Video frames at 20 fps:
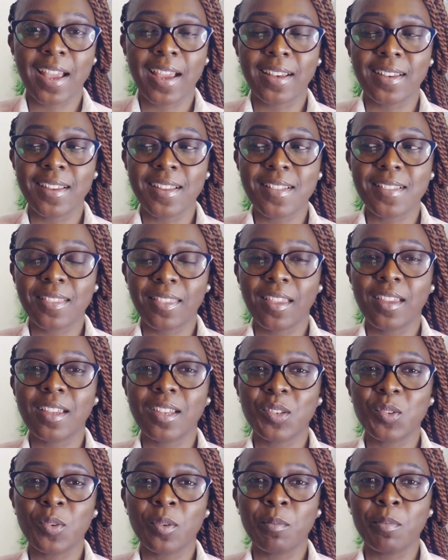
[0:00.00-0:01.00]
I didn't think
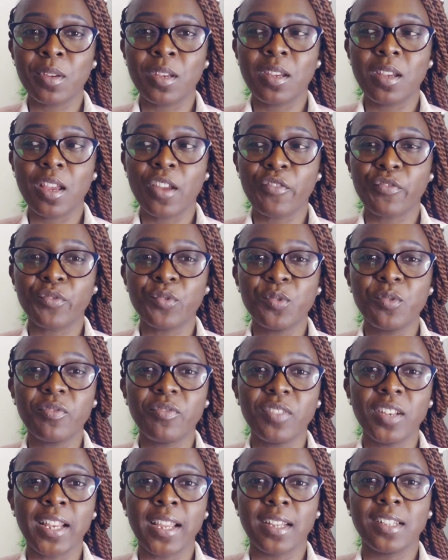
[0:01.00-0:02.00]
it would be a
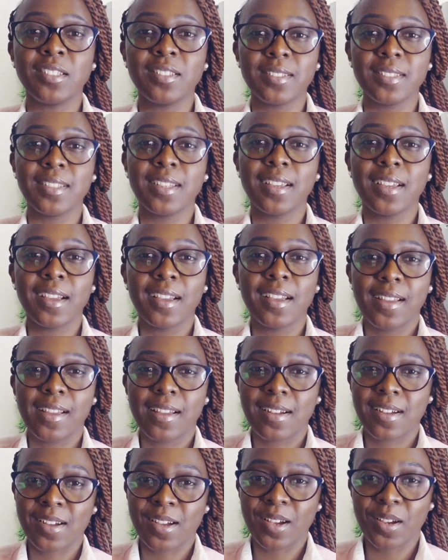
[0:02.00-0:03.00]
full-fledged
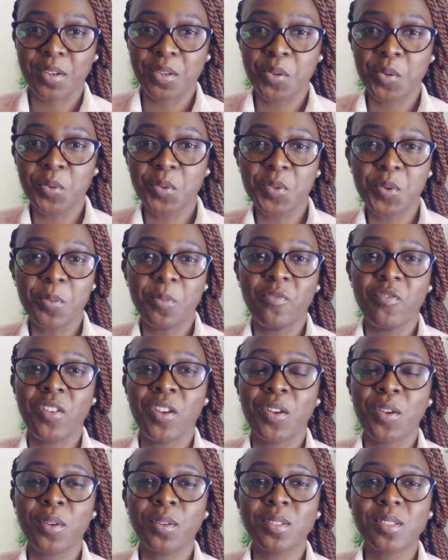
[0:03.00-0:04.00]
uh, YouTube
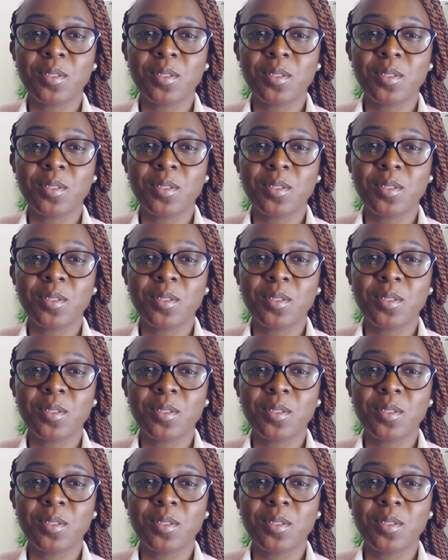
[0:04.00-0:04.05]
video.